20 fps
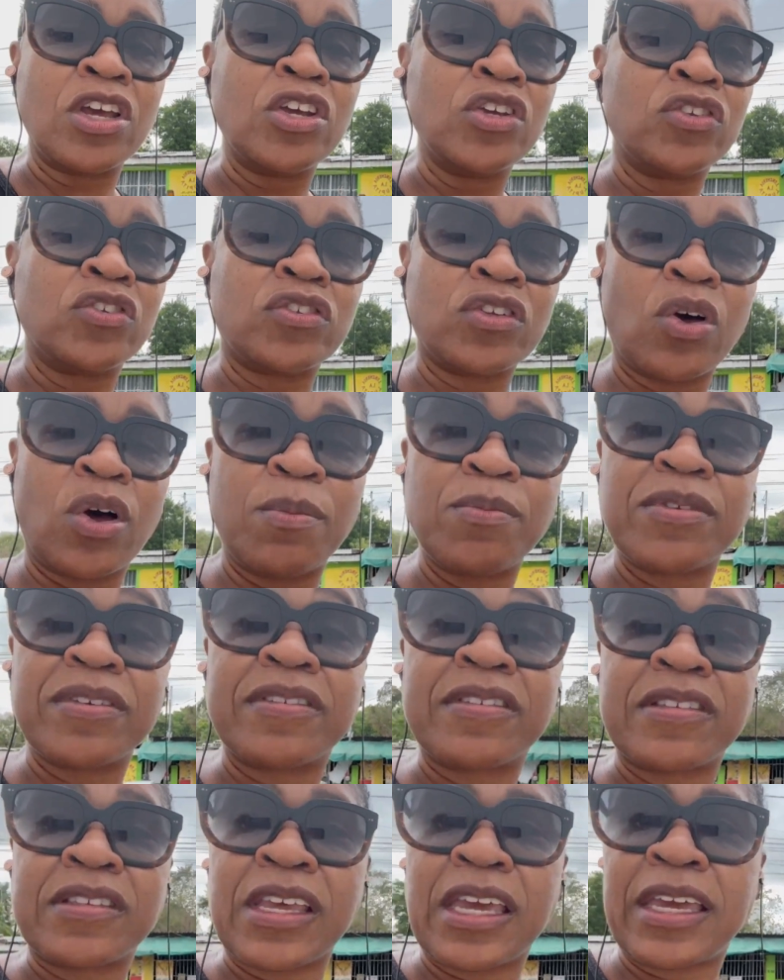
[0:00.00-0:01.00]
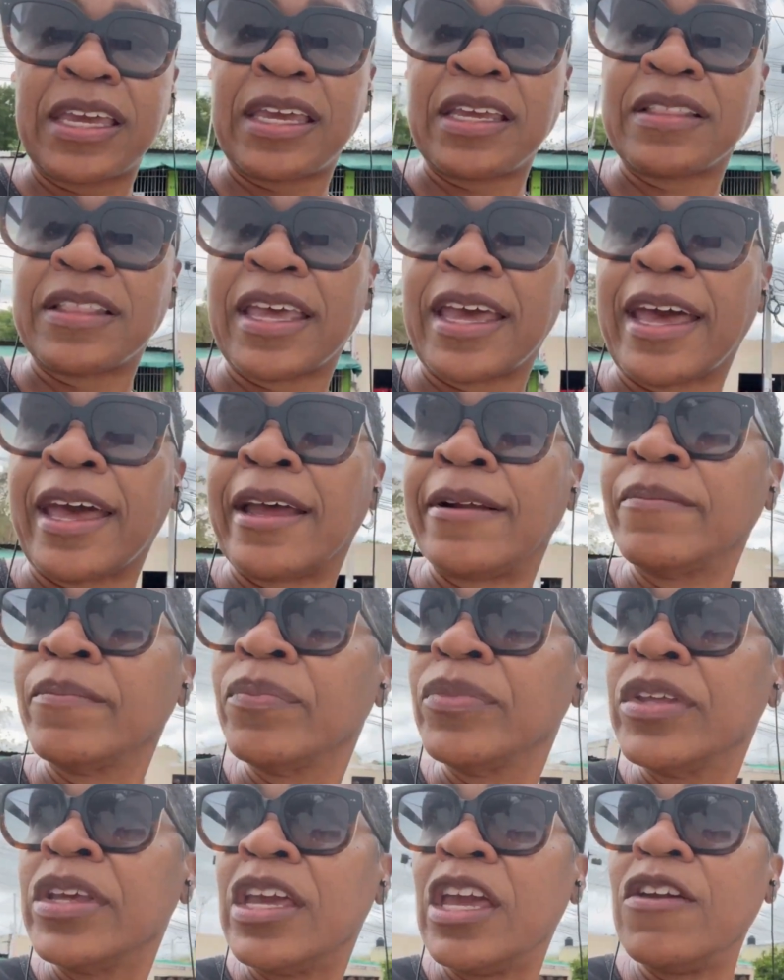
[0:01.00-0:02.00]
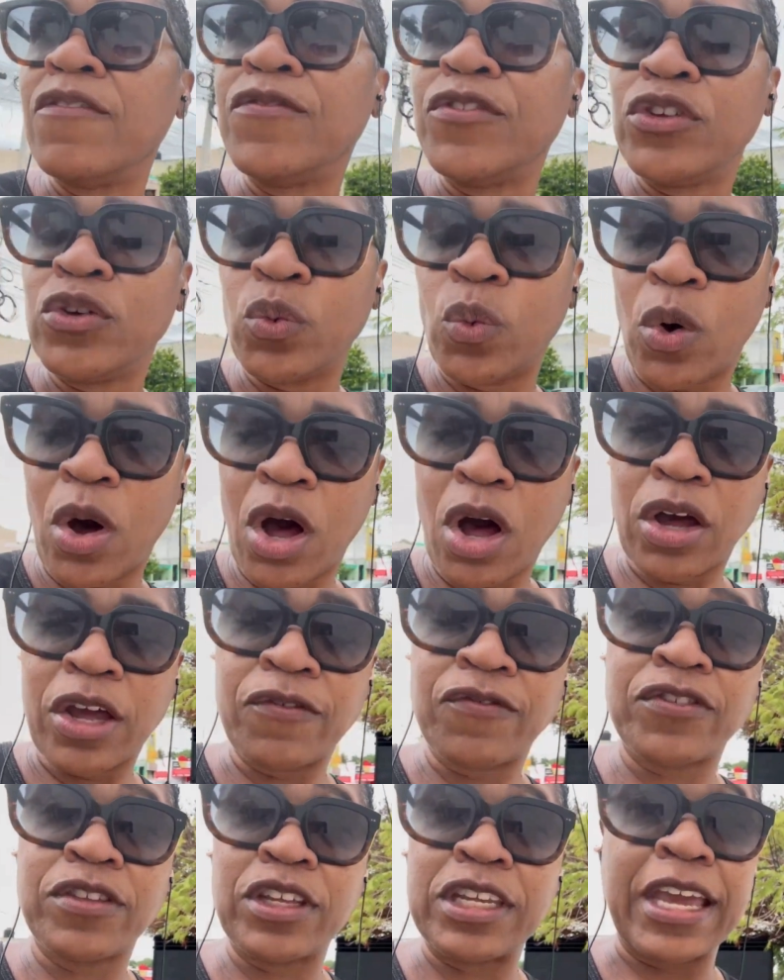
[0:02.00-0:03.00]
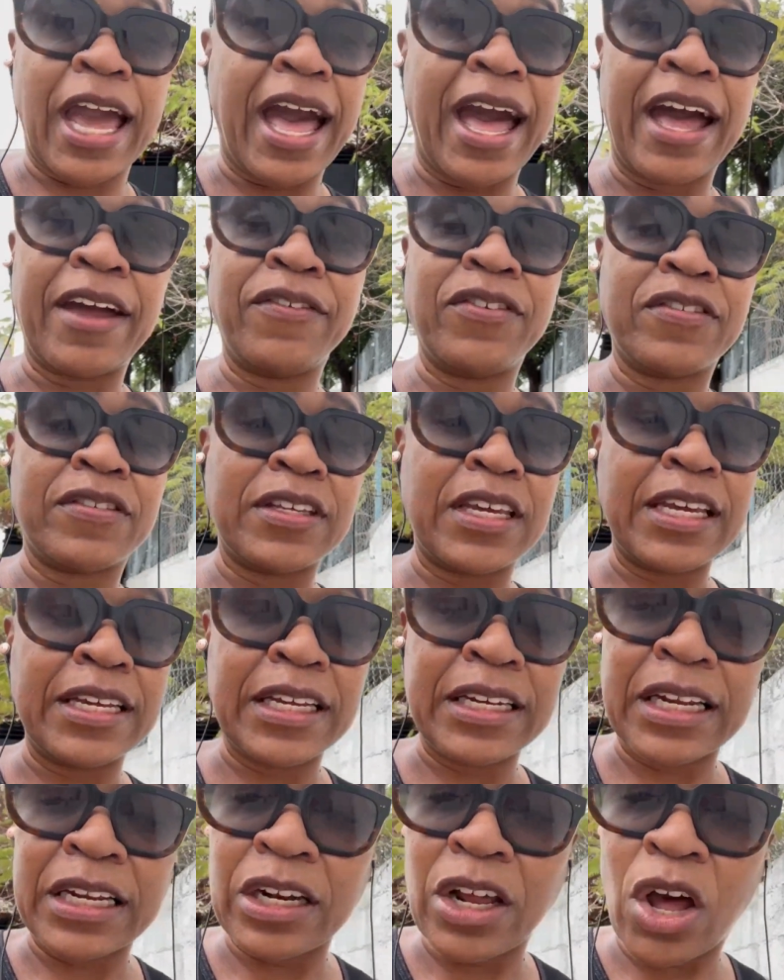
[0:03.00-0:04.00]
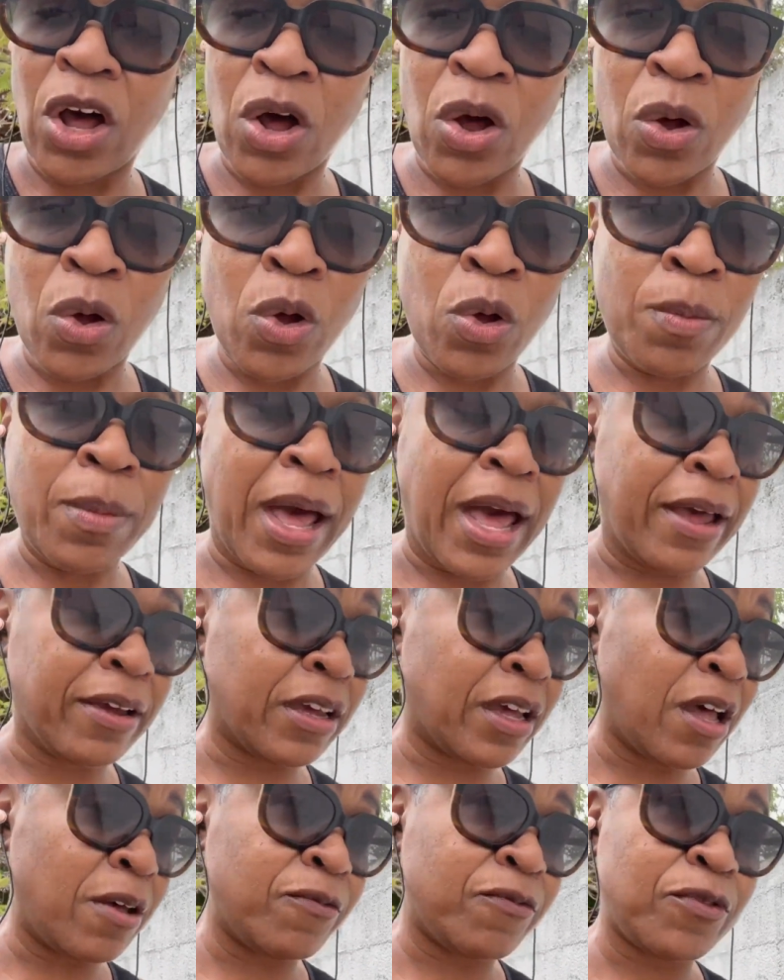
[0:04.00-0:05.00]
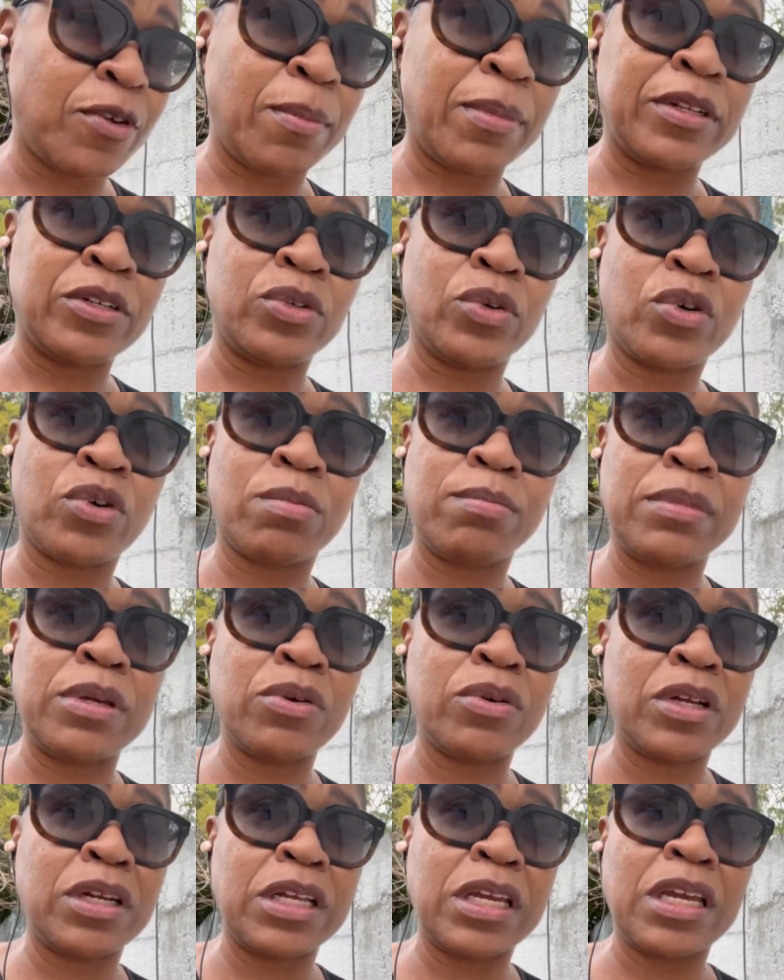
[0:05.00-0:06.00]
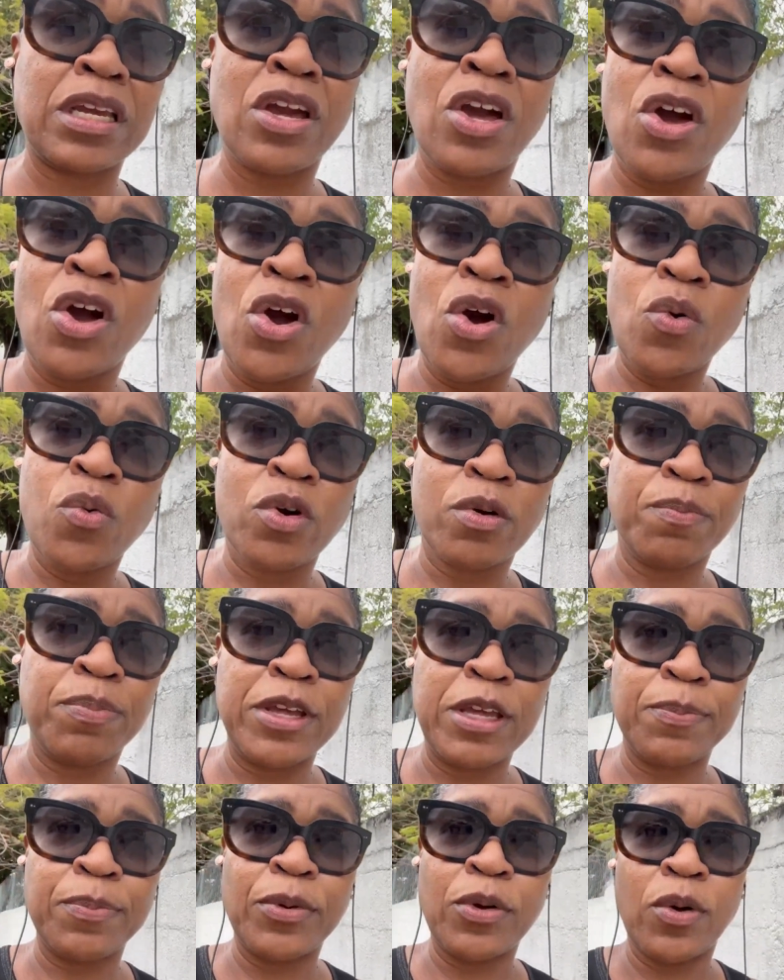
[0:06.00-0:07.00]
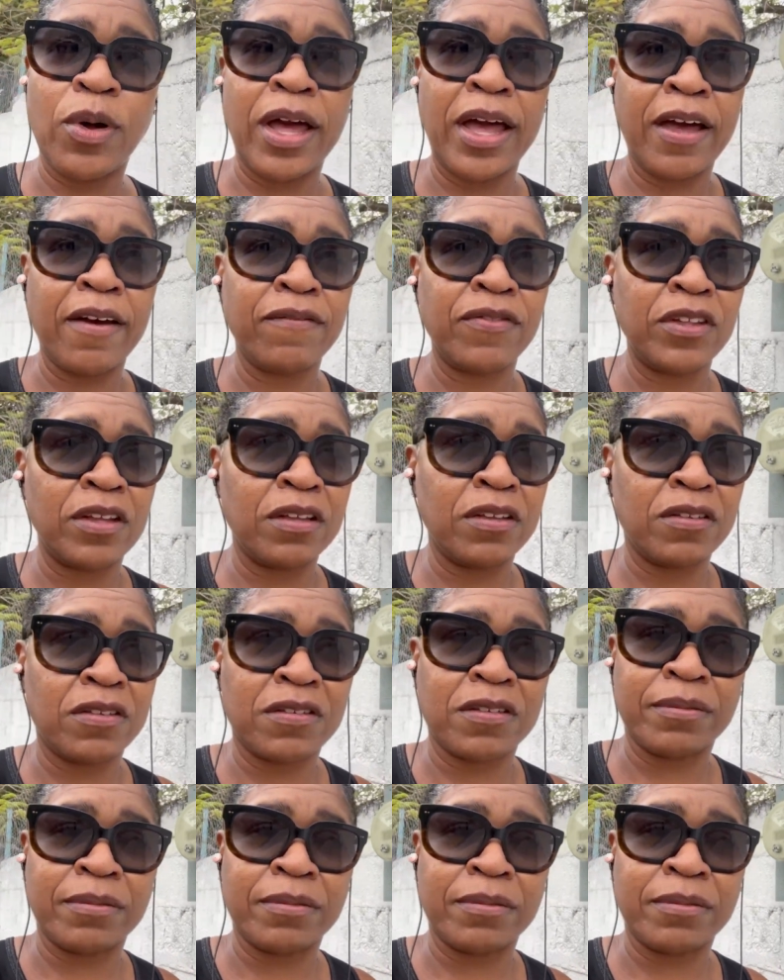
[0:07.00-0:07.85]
So I'm just saying that if you walk, I've seen it at home. I come from a little community where people have this